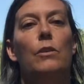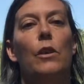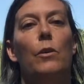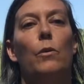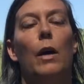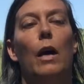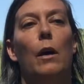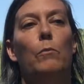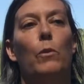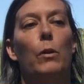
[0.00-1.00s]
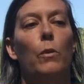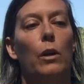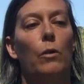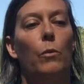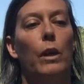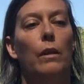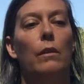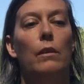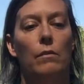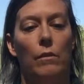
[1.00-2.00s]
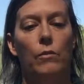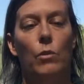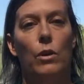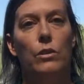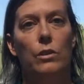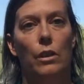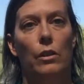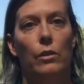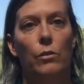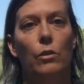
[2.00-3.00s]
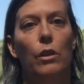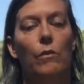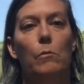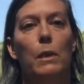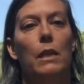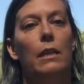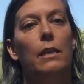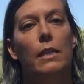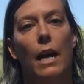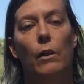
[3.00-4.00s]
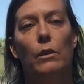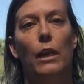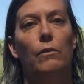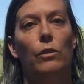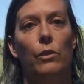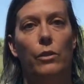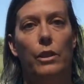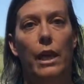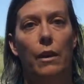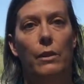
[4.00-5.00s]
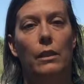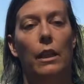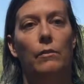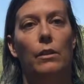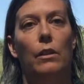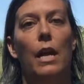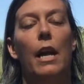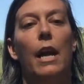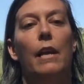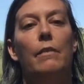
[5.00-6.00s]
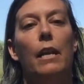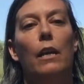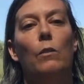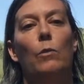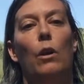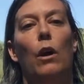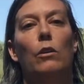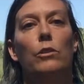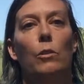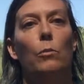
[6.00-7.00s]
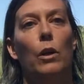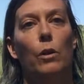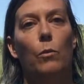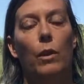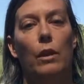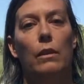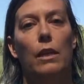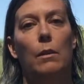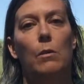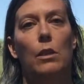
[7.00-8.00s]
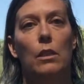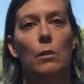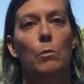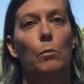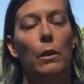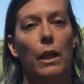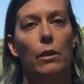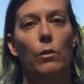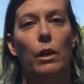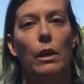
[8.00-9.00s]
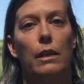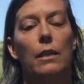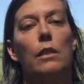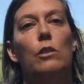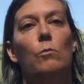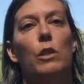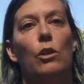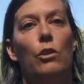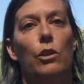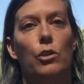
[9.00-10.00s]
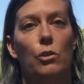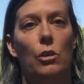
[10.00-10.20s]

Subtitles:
So we work with, of course, the local government at the town level or the county level, and then we'll also work with the municipal planning organization, which are the